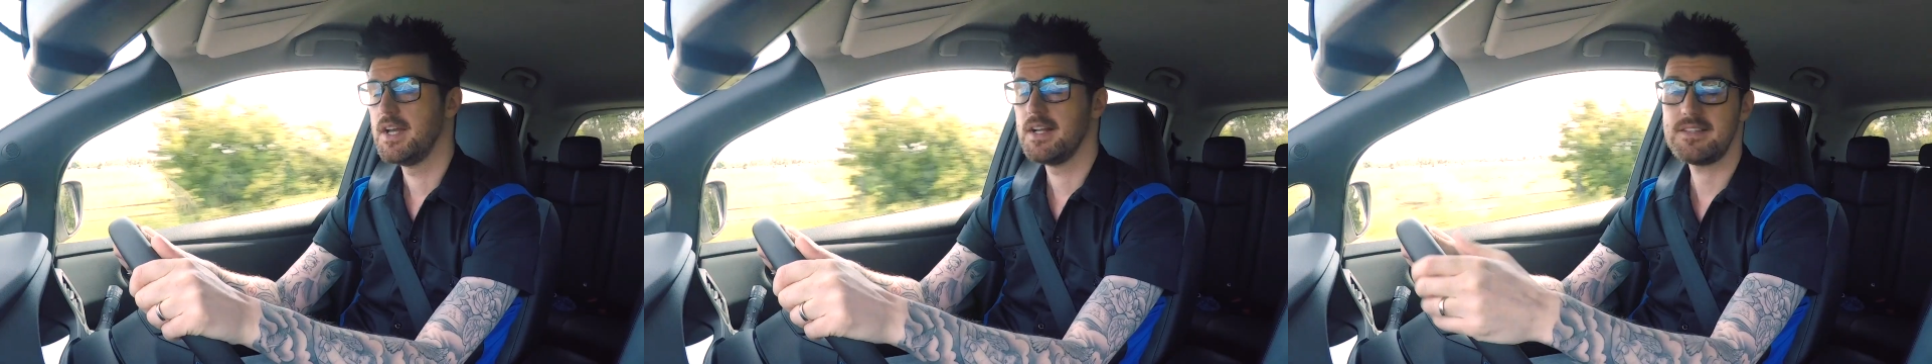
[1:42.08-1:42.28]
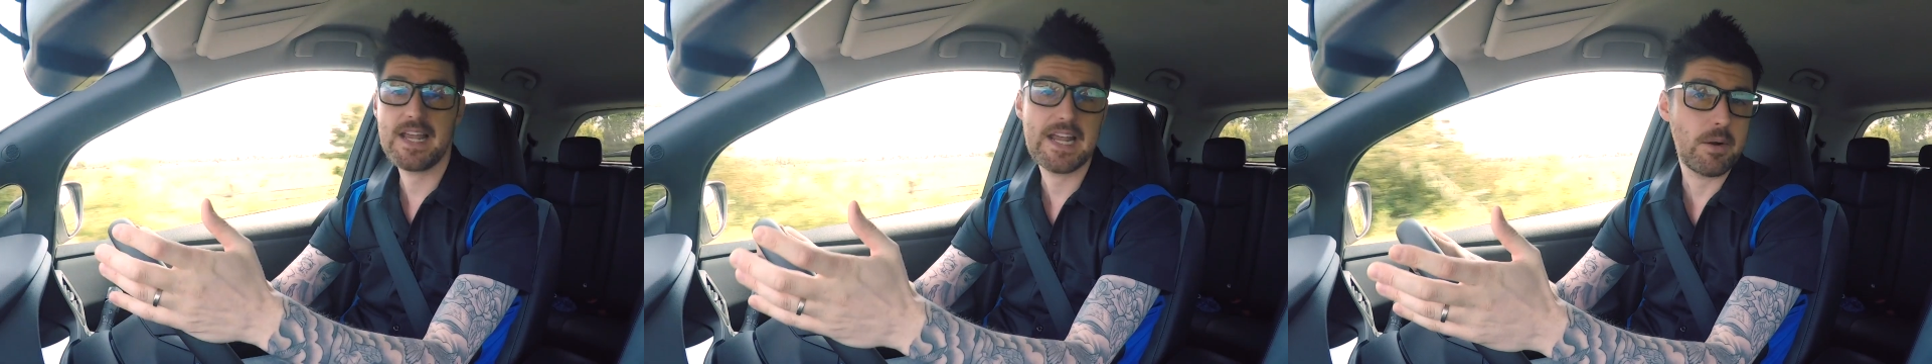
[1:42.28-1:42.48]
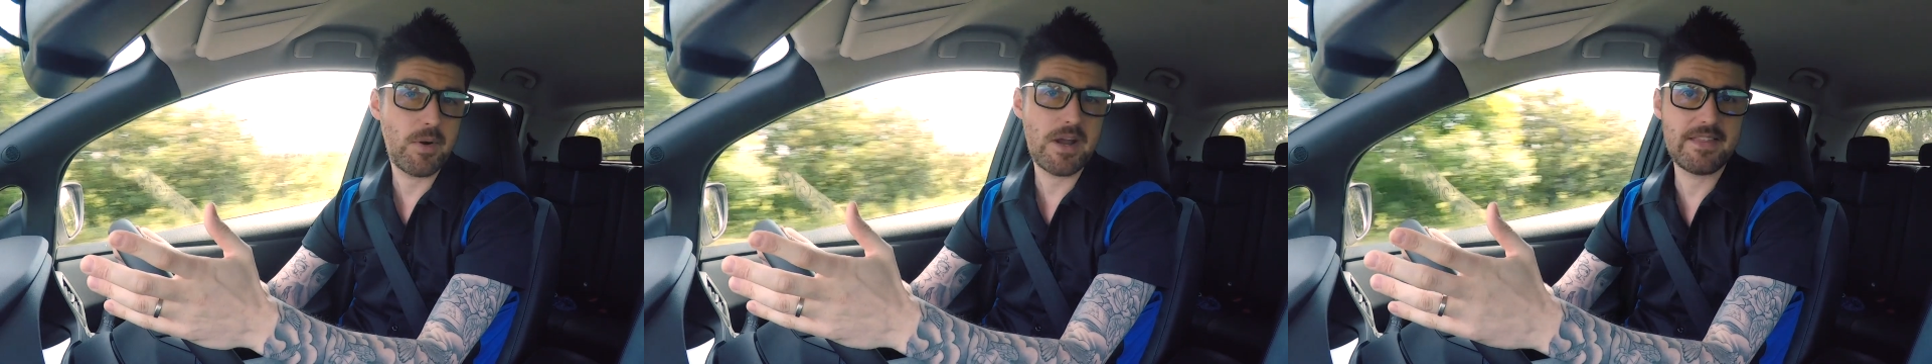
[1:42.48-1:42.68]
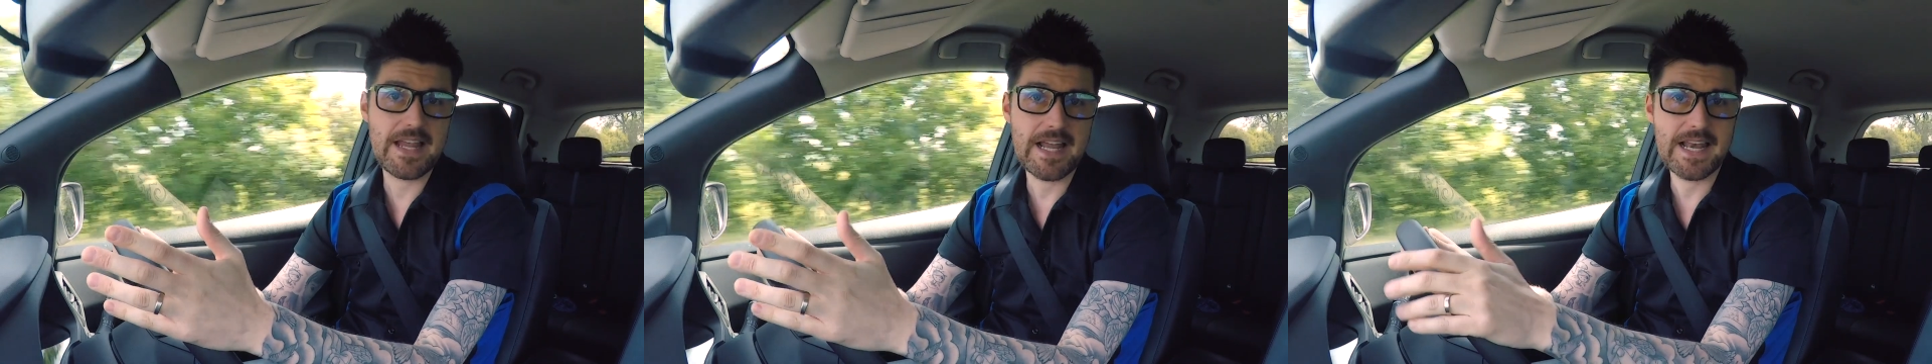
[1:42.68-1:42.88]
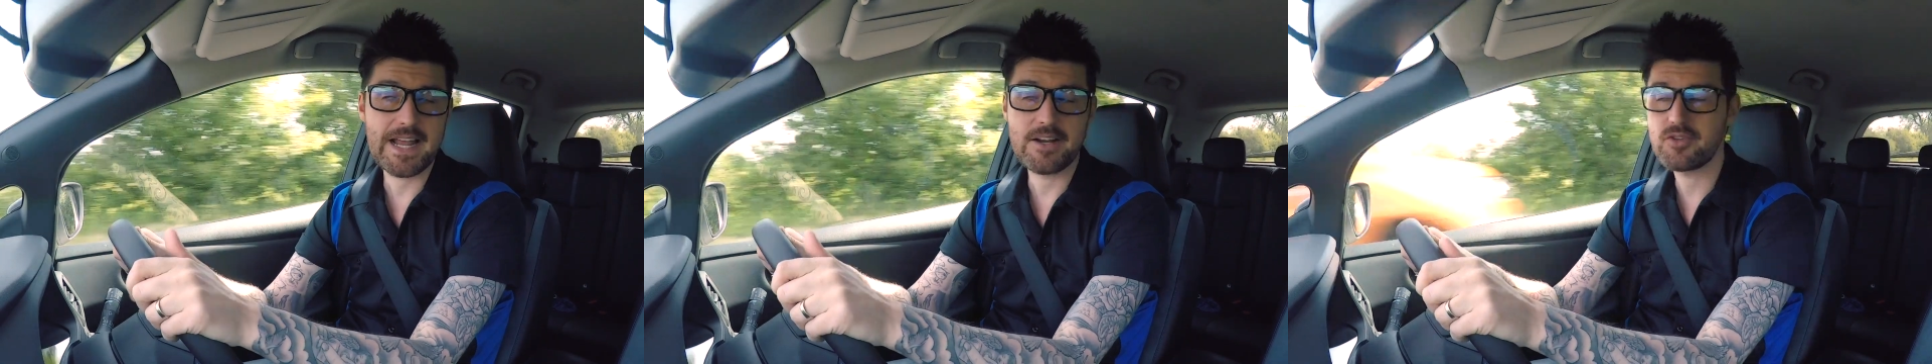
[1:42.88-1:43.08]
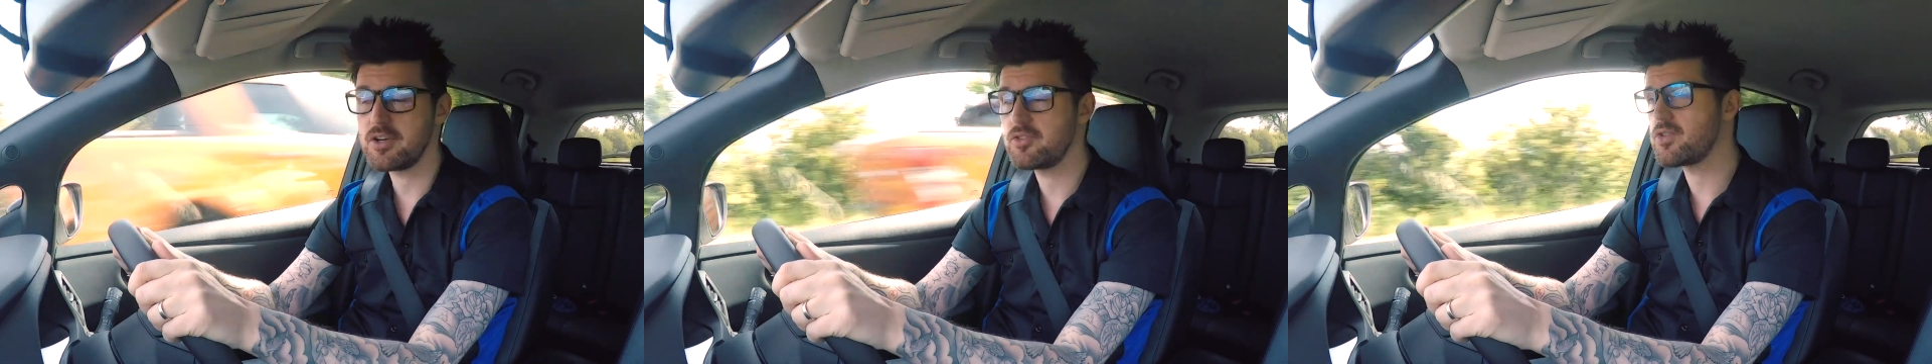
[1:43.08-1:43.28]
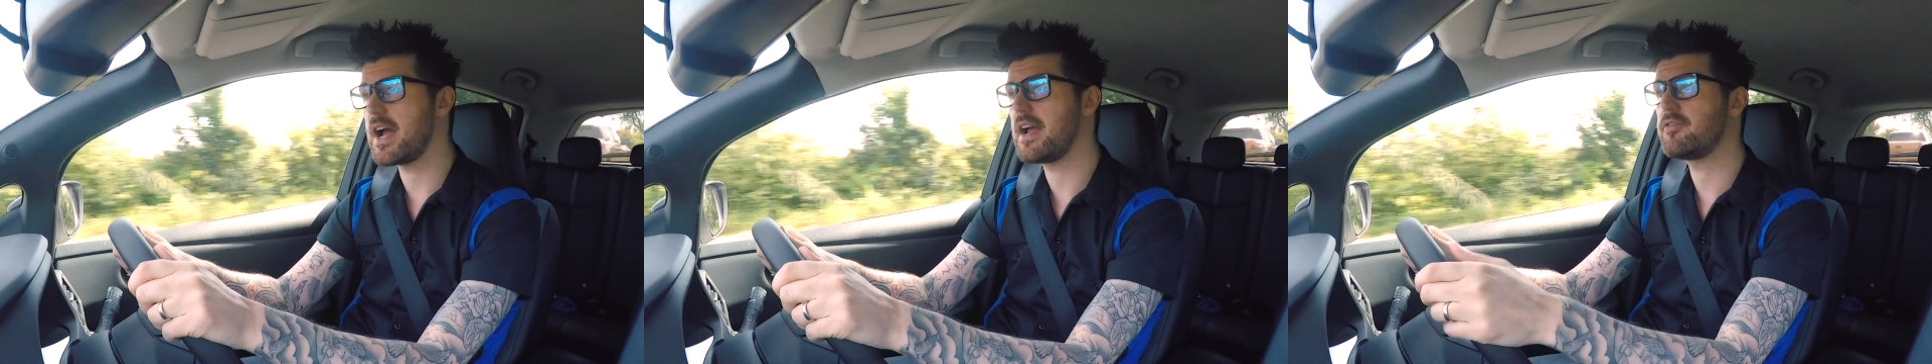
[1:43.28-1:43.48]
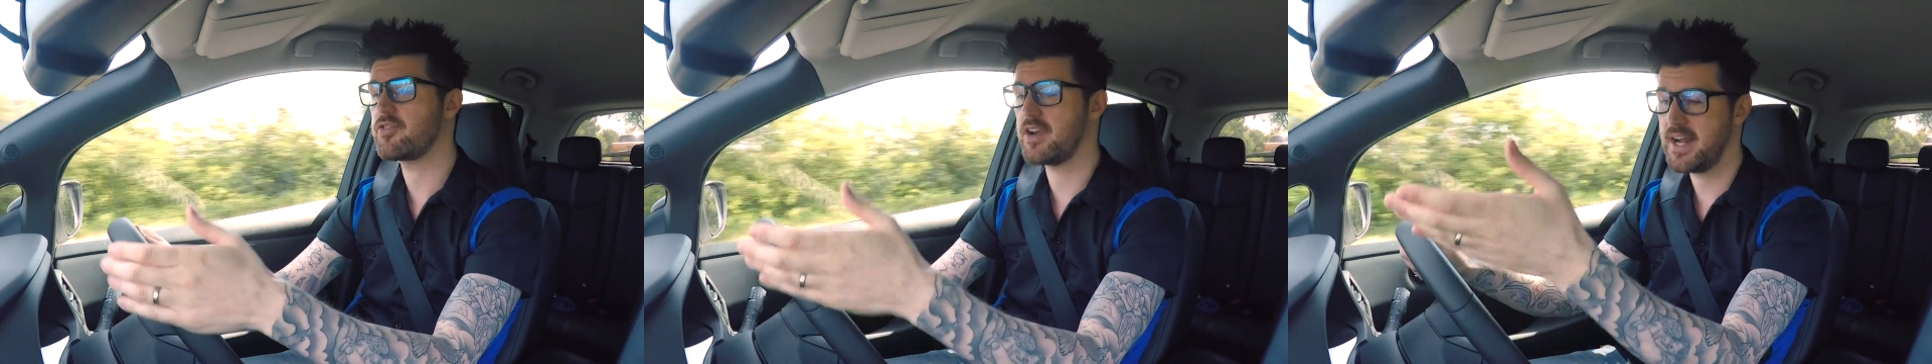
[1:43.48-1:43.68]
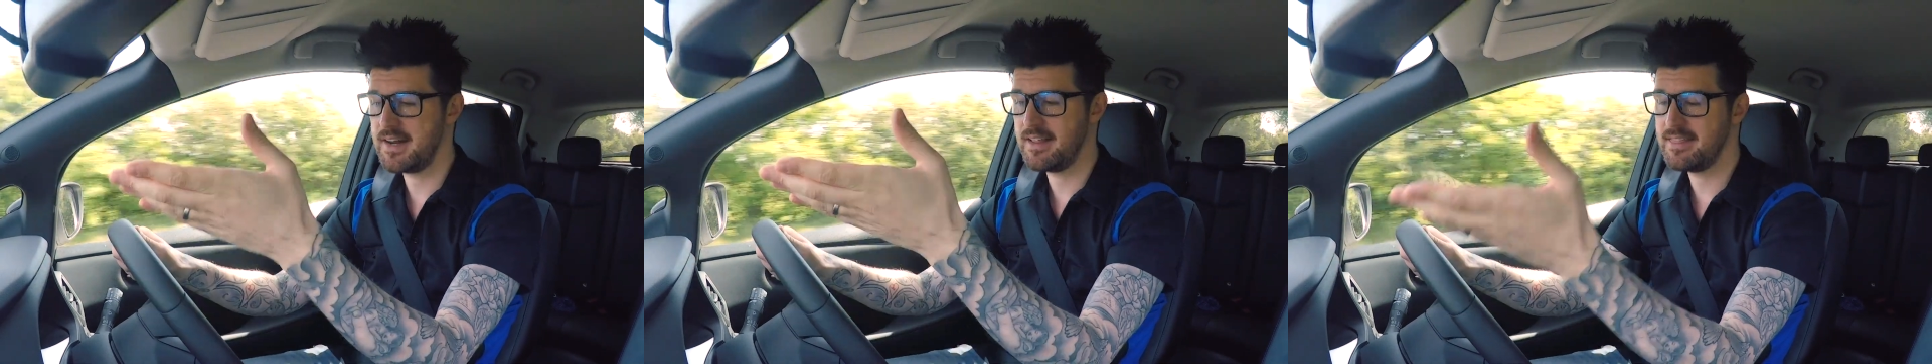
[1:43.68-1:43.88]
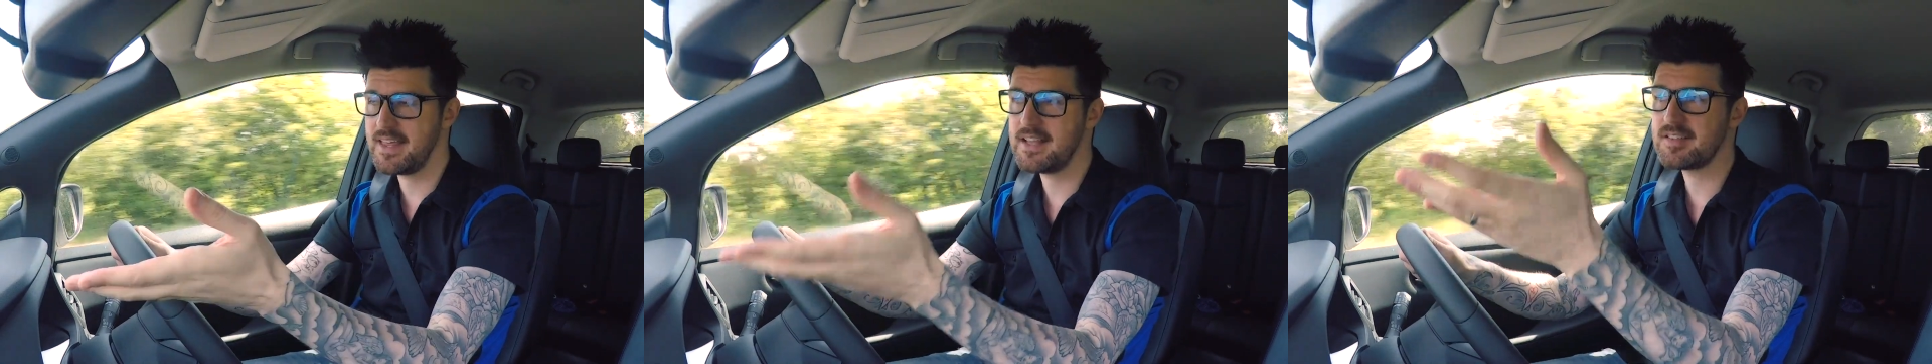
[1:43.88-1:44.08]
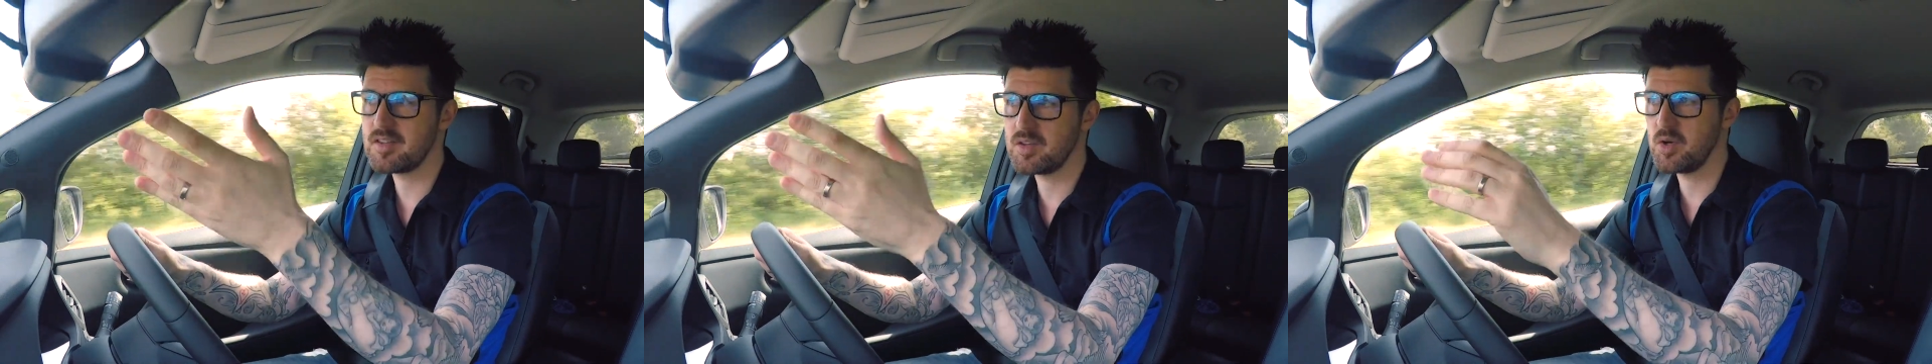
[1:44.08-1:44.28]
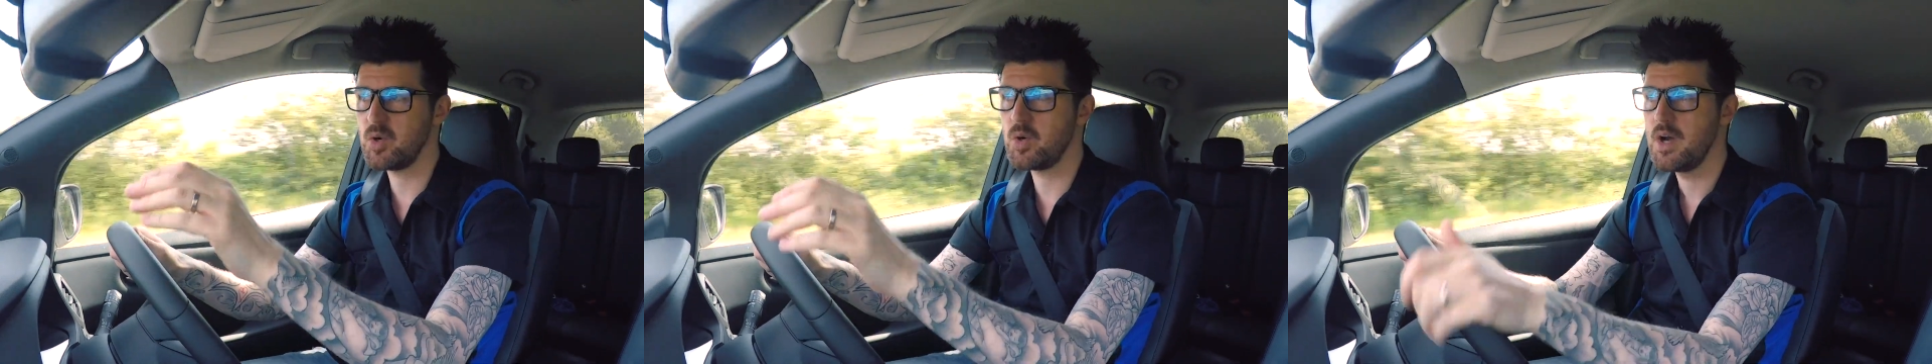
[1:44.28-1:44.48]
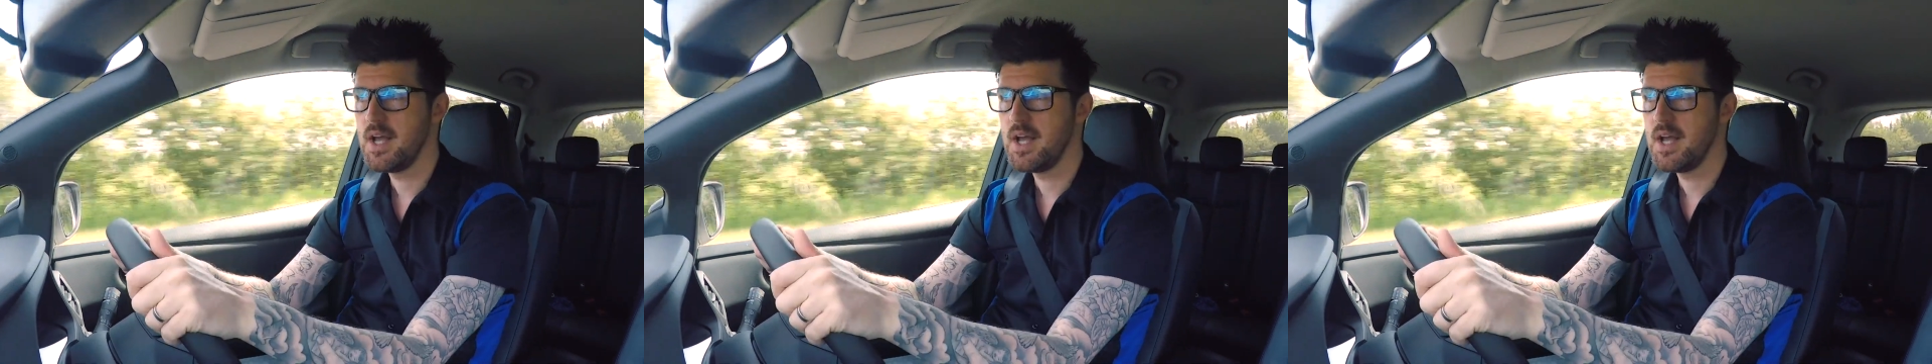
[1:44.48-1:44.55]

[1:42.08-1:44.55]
Take away the electric drivetrain in this though,